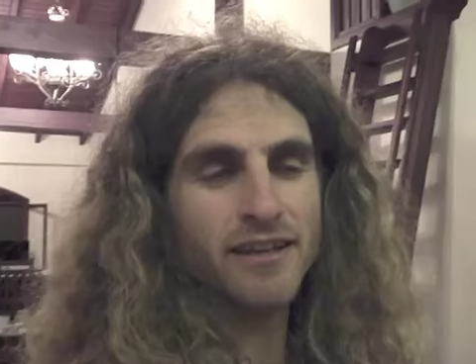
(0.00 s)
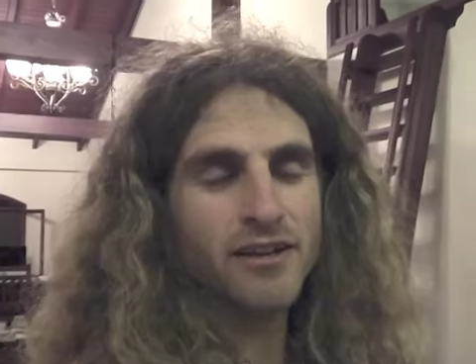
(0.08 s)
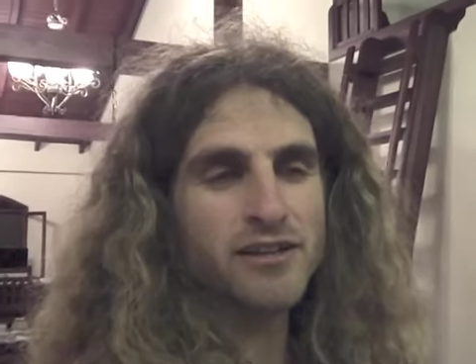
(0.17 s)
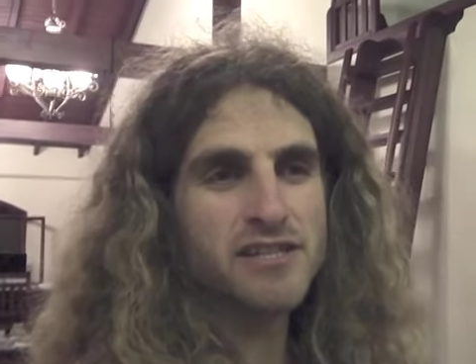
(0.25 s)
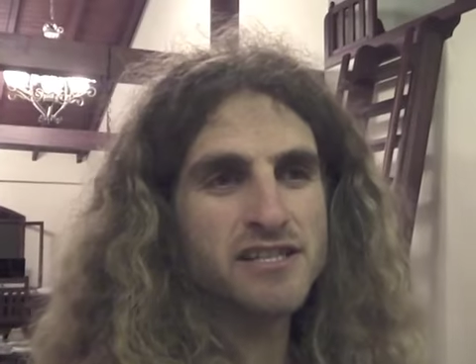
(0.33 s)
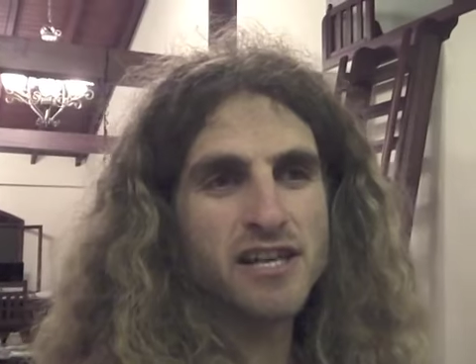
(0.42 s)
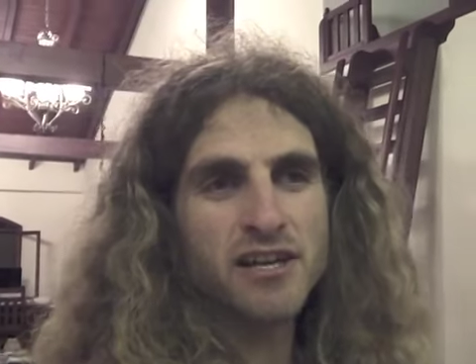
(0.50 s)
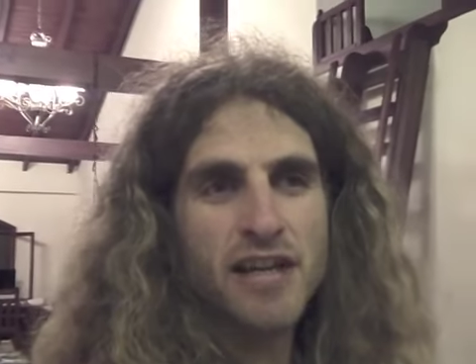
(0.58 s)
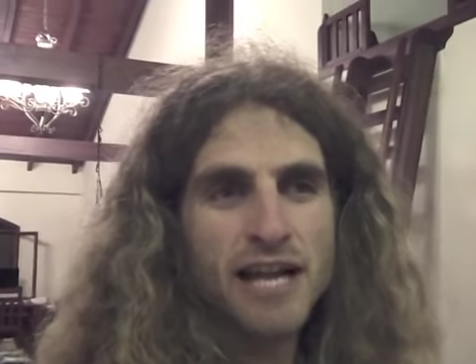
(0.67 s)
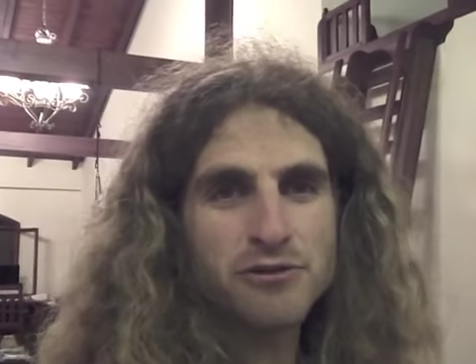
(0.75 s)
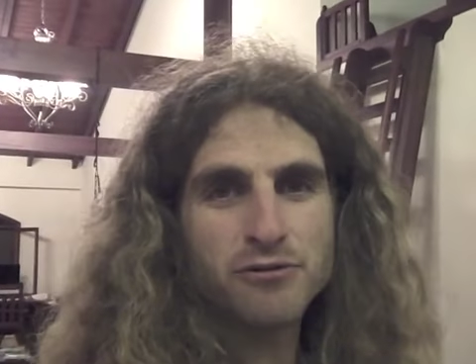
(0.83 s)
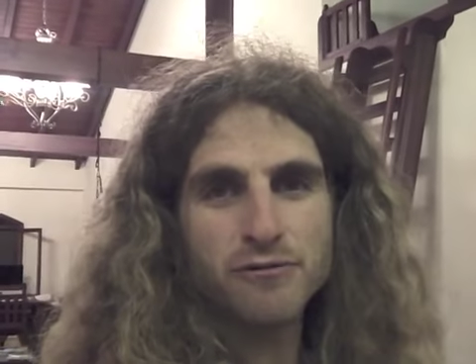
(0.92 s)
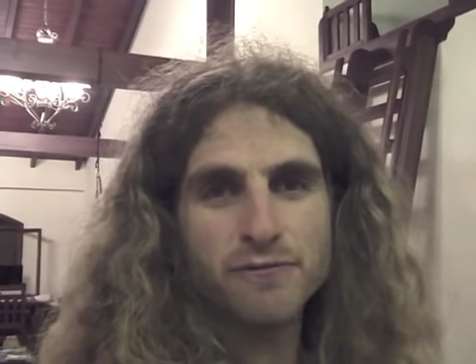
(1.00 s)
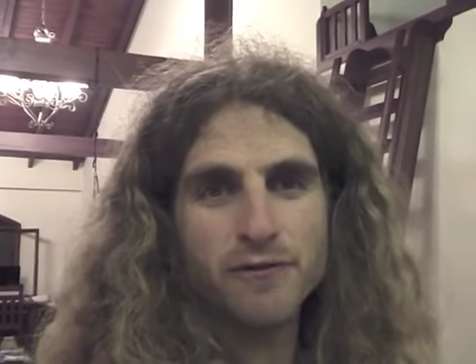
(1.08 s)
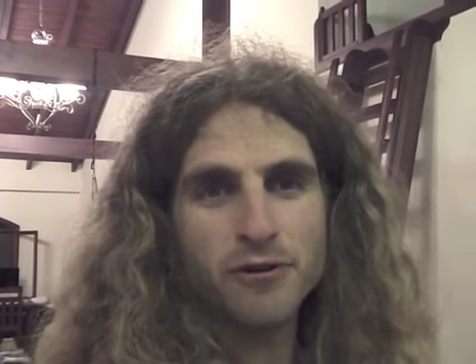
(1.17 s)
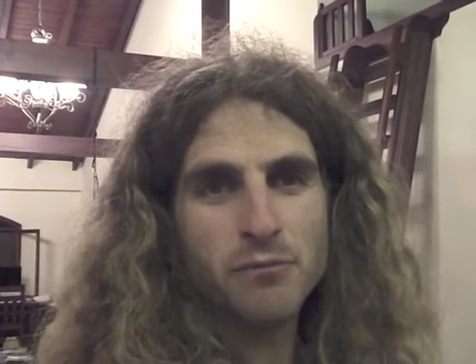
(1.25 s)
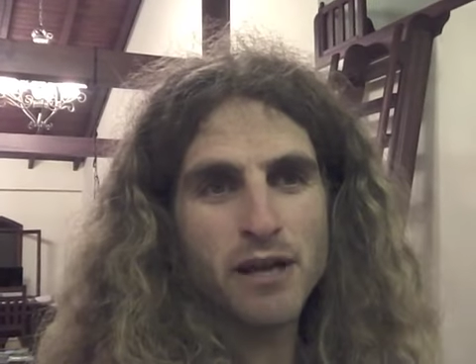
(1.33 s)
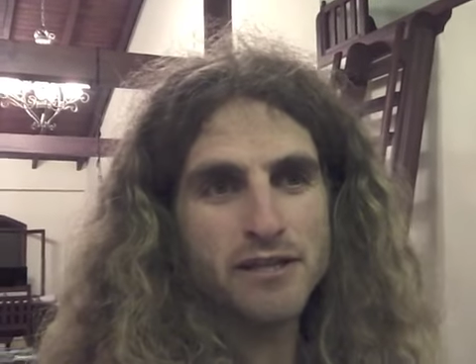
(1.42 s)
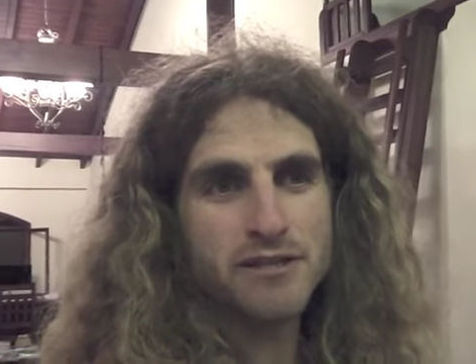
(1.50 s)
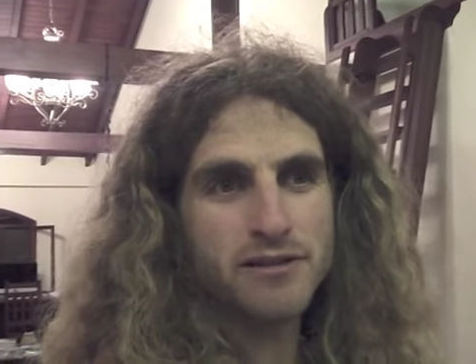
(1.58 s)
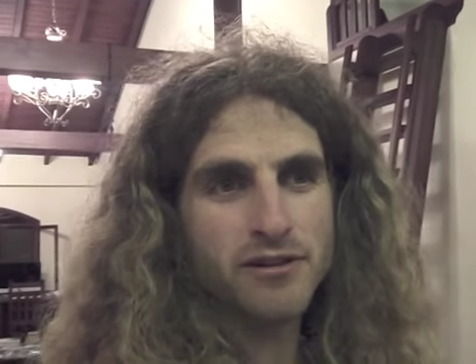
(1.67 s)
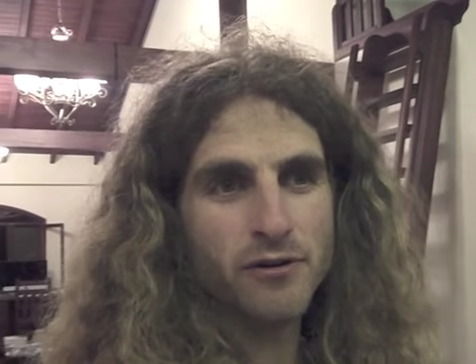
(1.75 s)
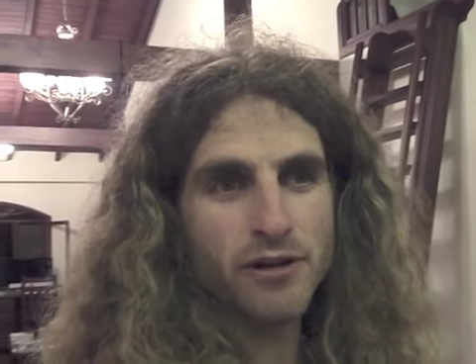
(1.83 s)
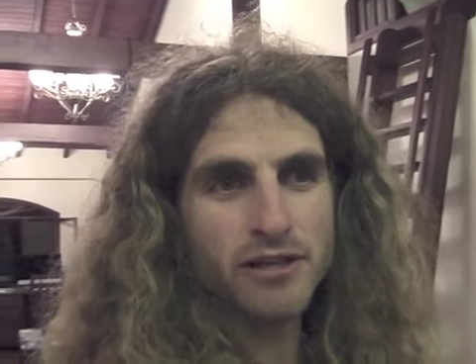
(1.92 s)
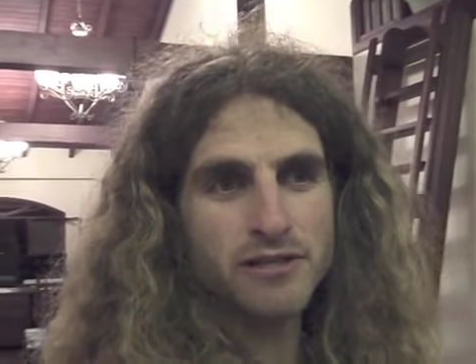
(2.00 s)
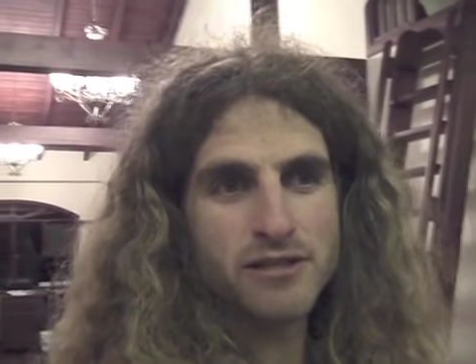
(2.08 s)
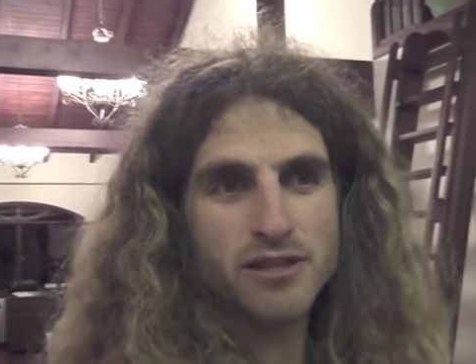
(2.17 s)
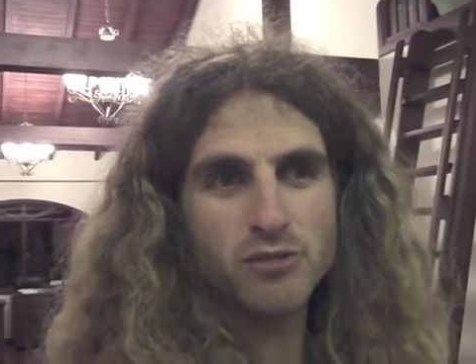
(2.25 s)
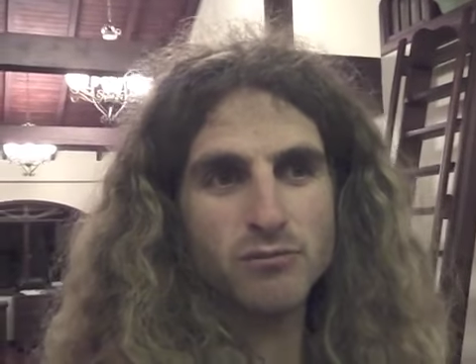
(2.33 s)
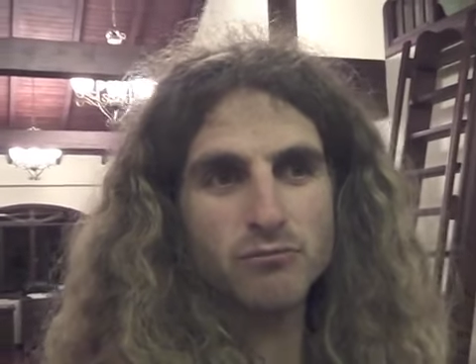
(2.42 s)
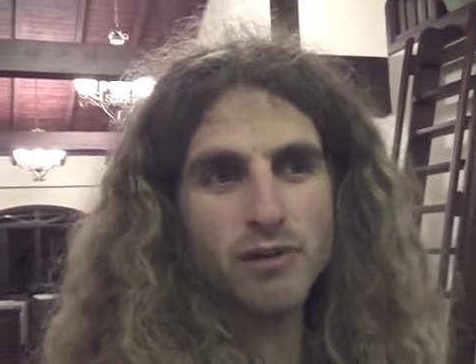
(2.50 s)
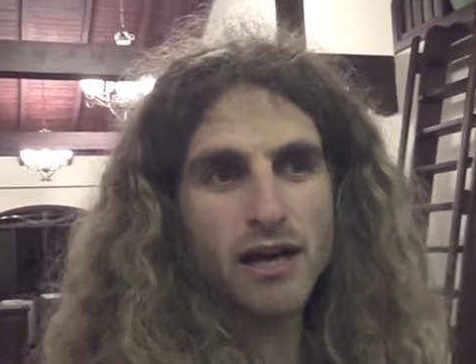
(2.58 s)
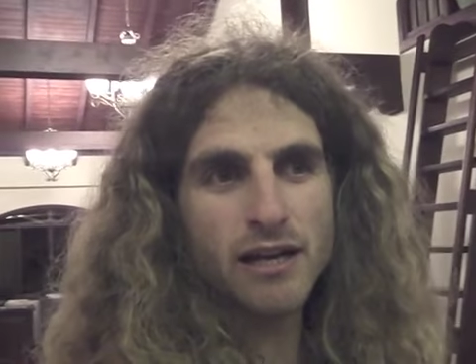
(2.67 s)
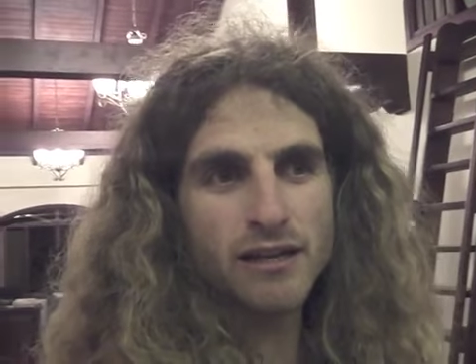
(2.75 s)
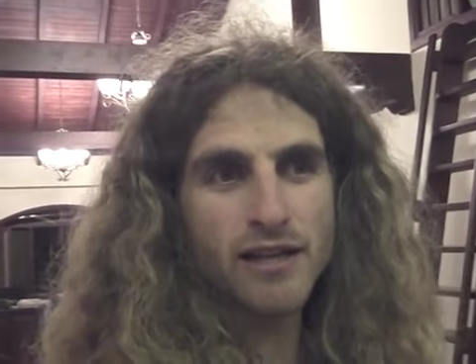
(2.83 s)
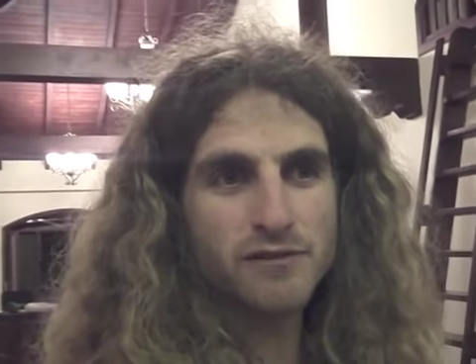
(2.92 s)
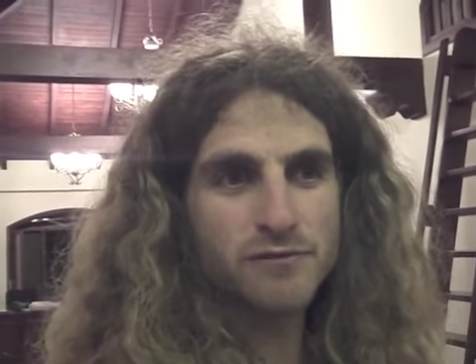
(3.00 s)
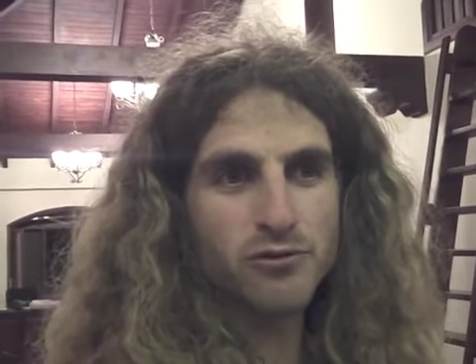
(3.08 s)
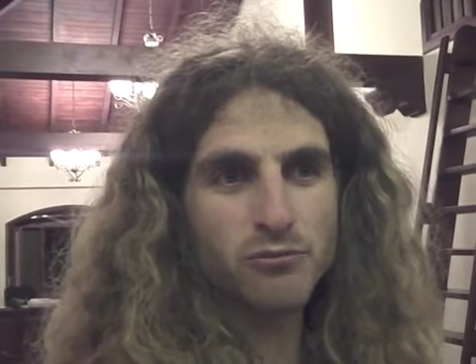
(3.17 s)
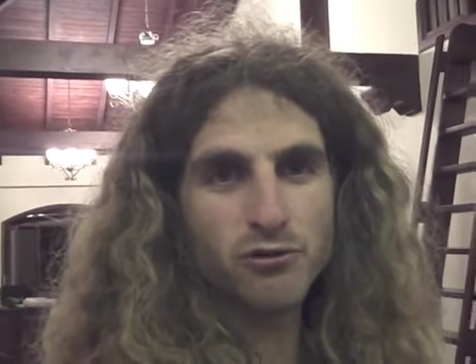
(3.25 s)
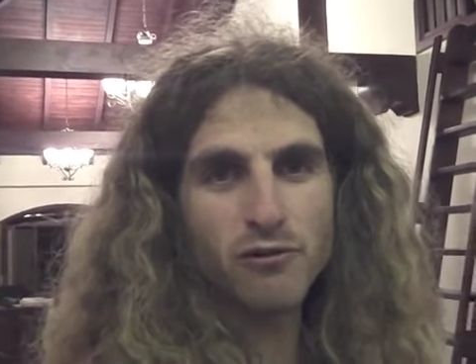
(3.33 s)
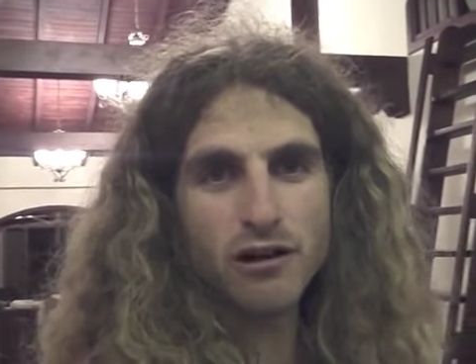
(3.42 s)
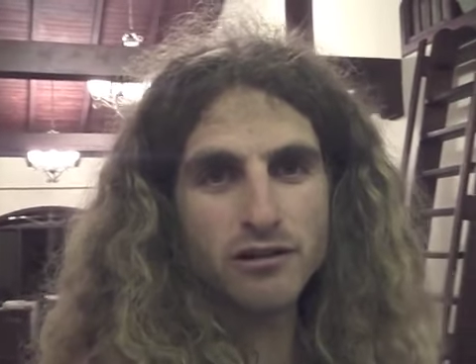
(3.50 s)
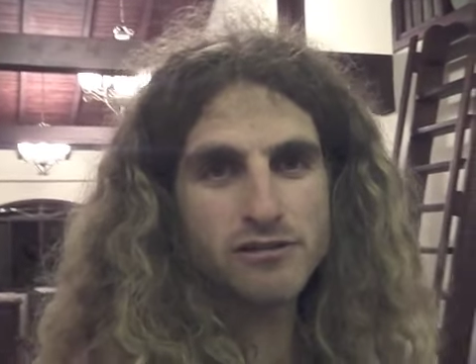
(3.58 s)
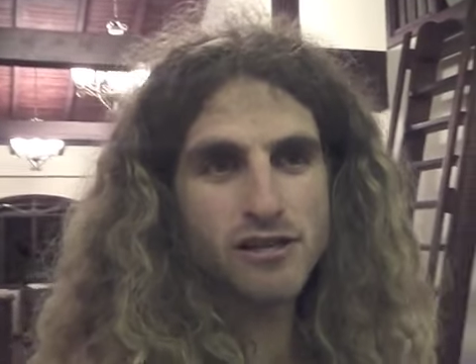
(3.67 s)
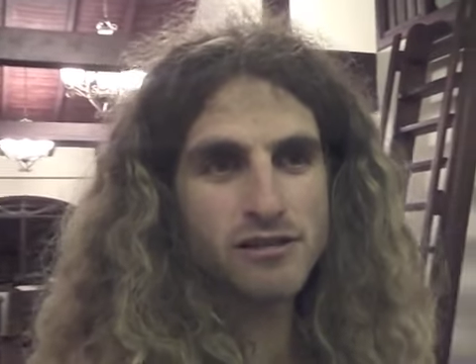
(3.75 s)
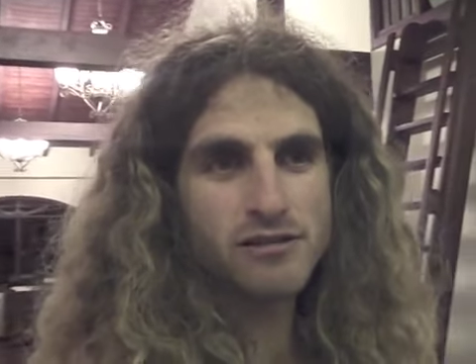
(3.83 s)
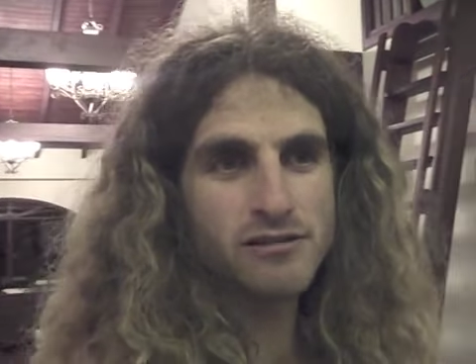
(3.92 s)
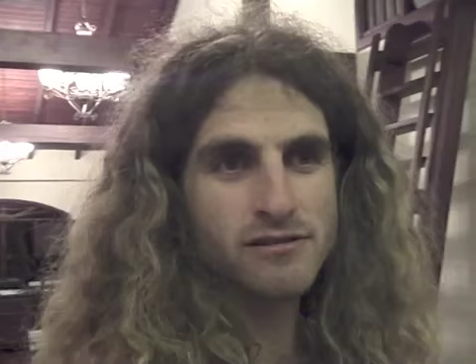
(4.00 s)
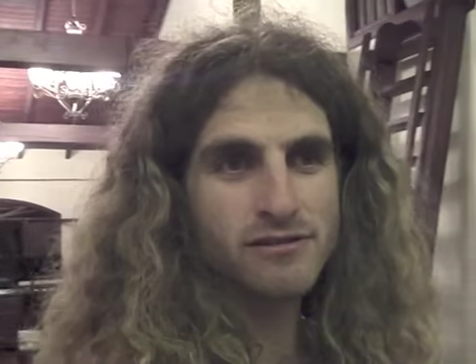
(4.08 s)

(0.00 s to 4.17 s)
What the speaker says: Because it's unnatural ferments going into the human body. That's what Norman Walker says.